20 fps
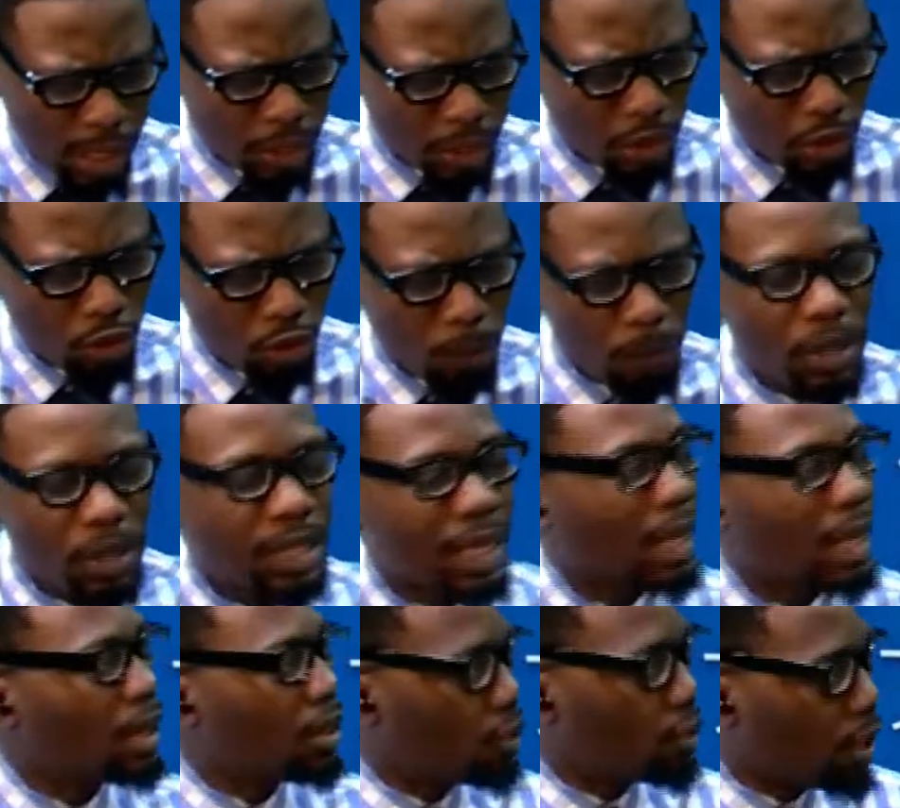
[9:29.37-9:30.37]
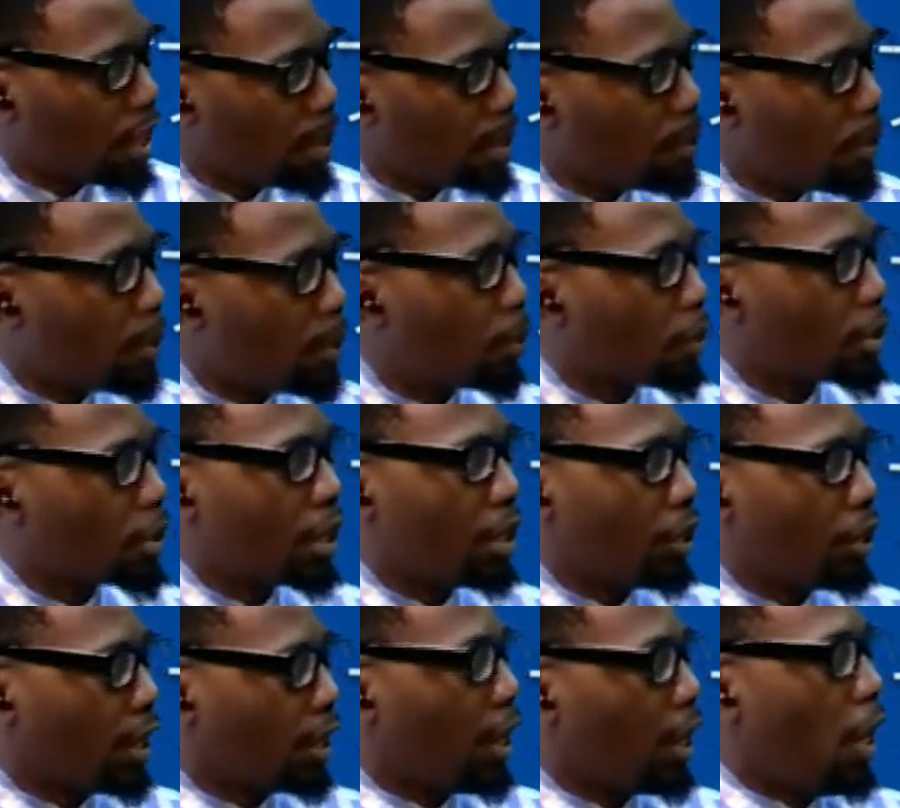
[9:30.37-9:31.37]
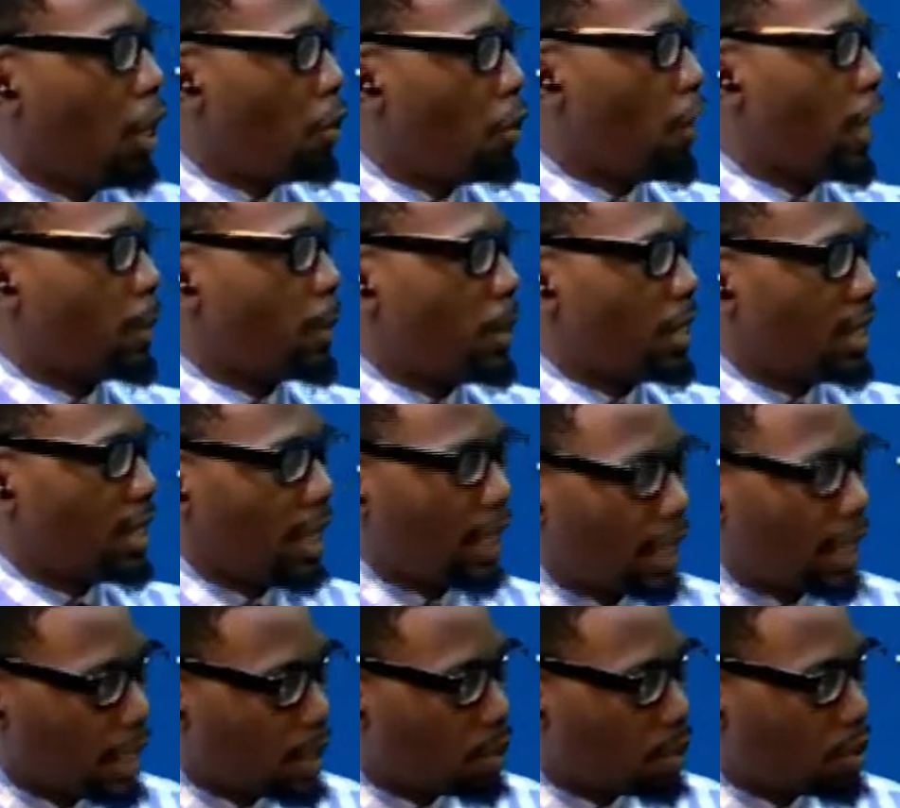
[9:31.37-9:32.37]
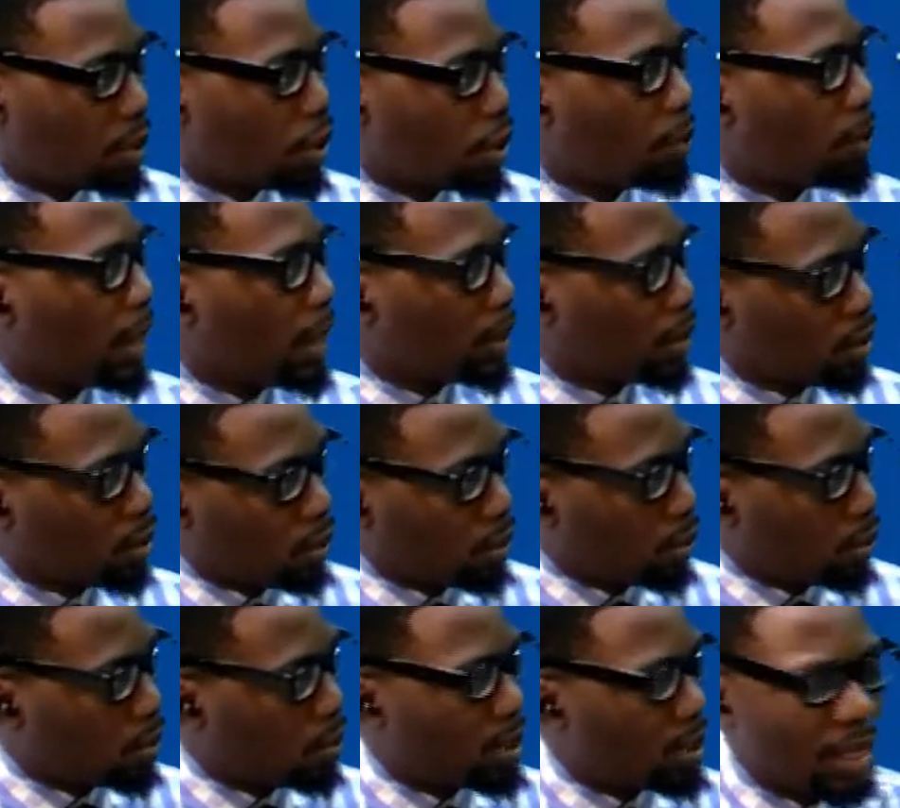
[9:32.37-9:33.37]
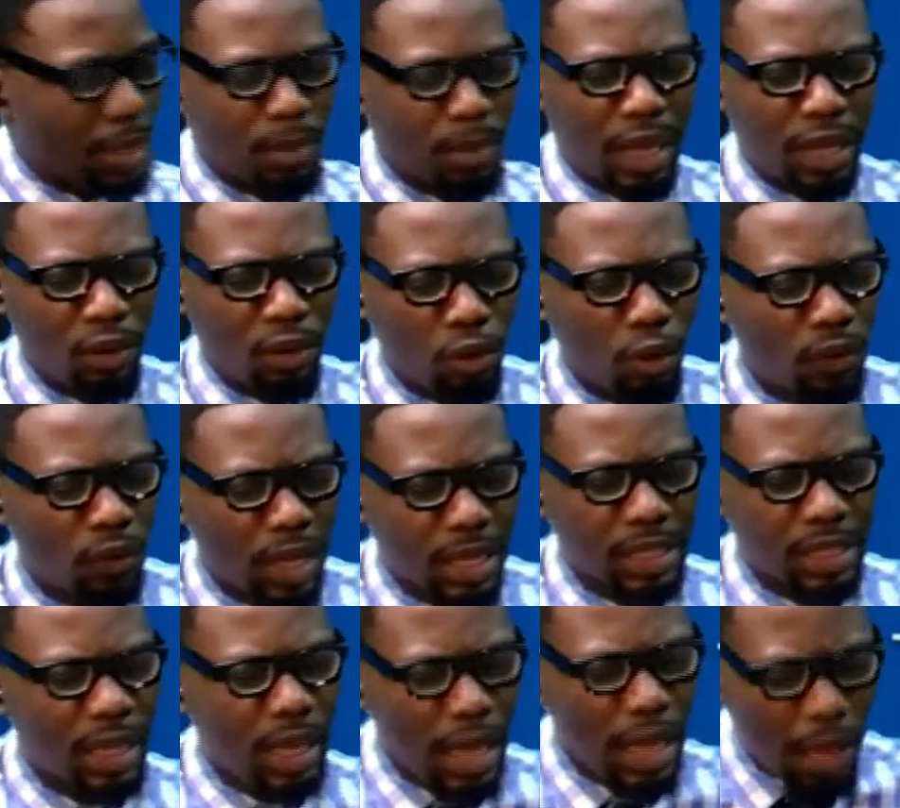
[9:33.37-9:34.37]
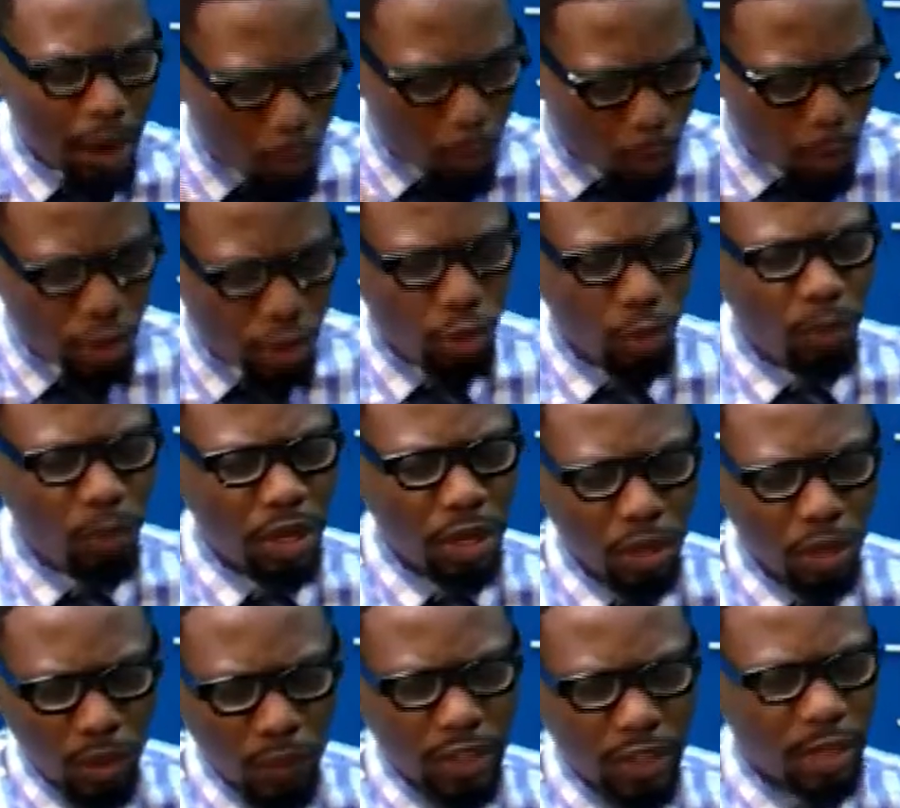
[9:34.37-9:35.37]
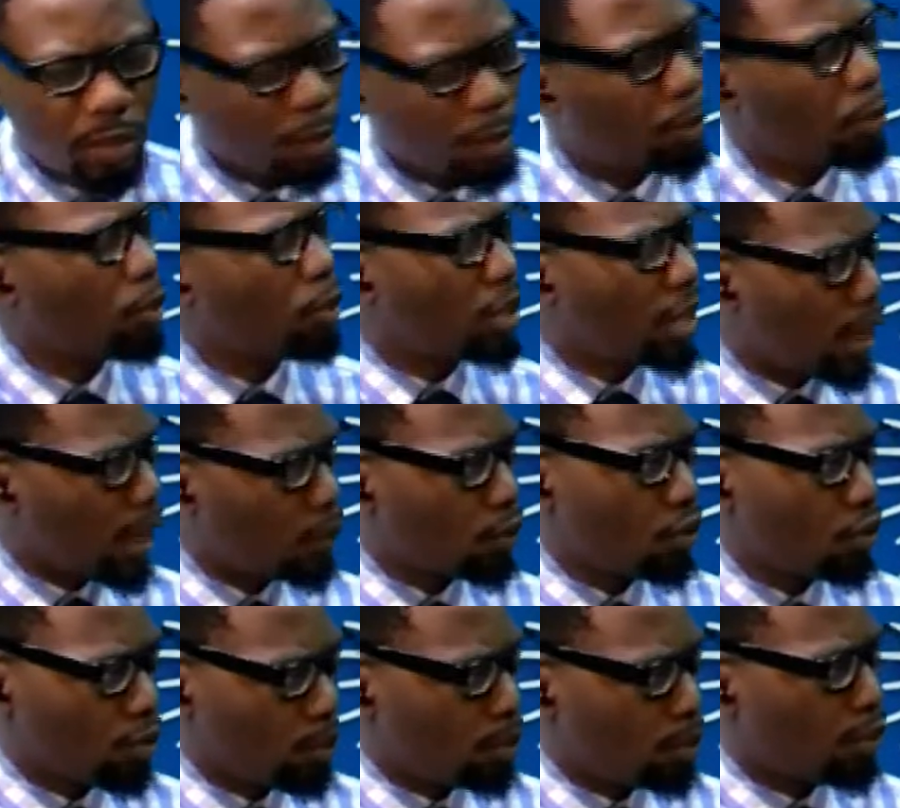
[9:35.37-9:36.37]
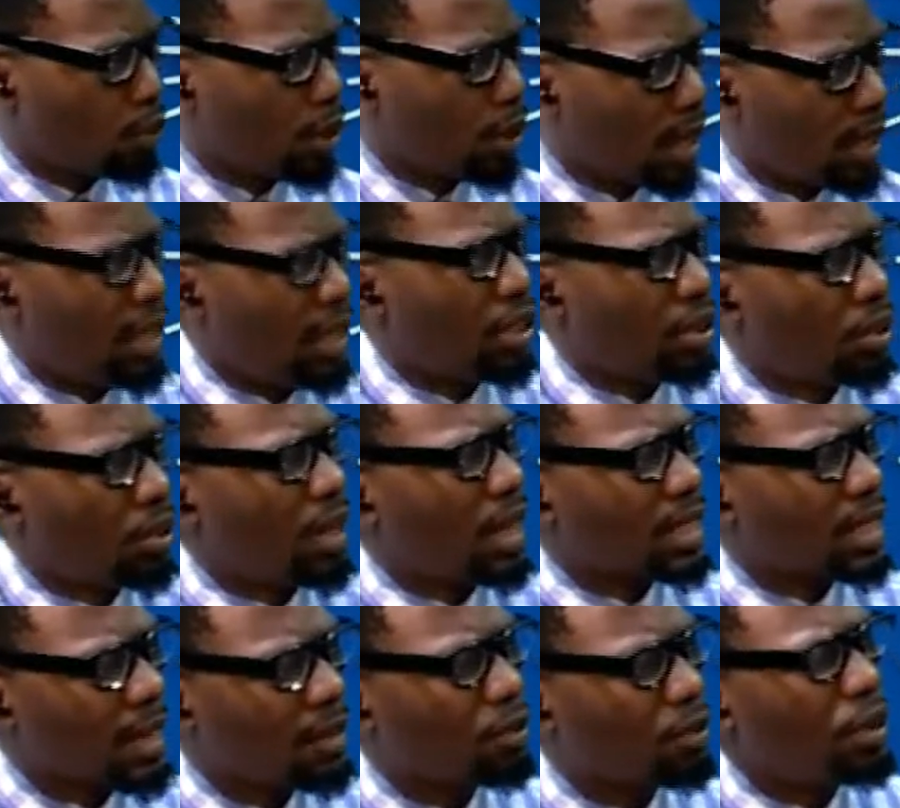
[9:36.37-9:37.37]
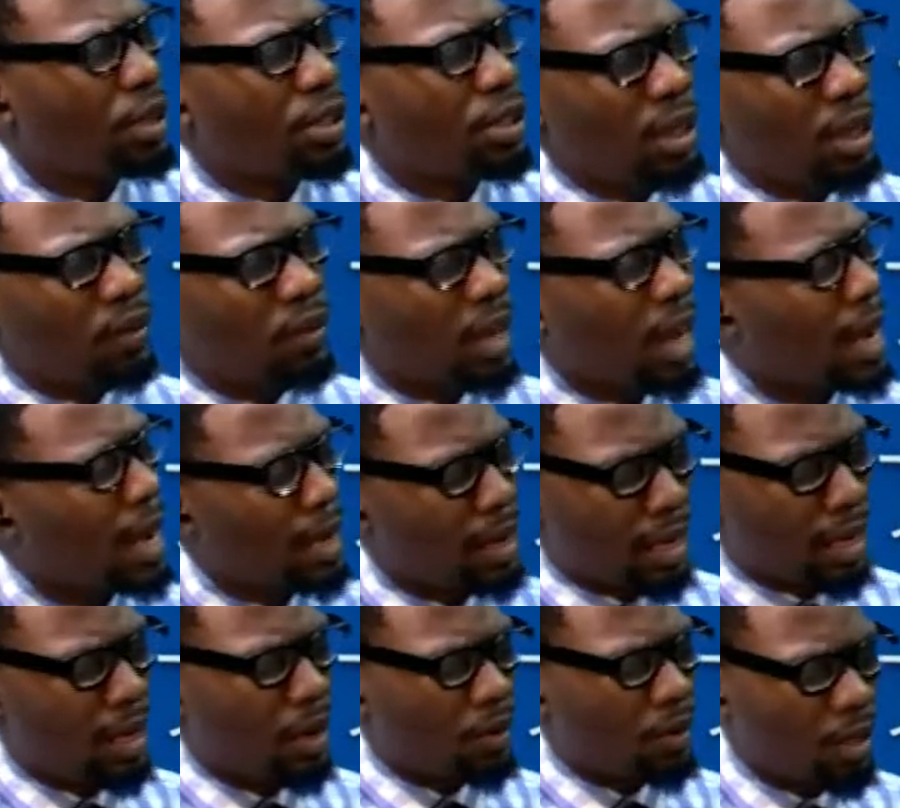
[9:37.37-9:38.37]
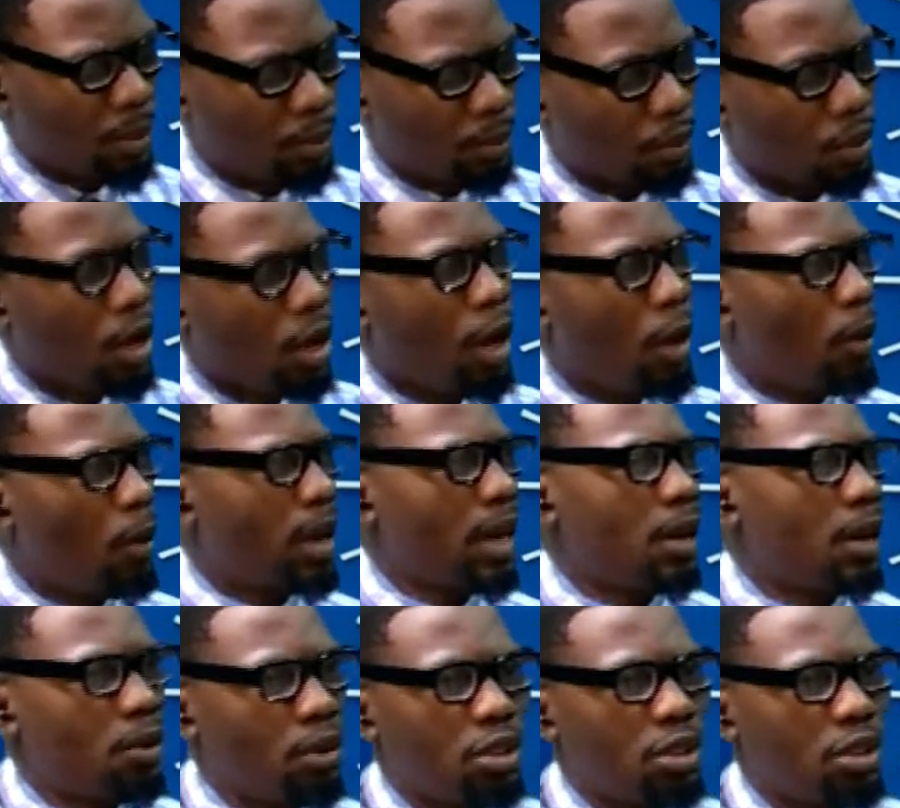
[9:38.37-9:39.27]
so place and is already being prosecuted, or has been sentenced to jail by so term, and all of that. We should bring all of these people down to book and ensure that everyone is accountable. We can't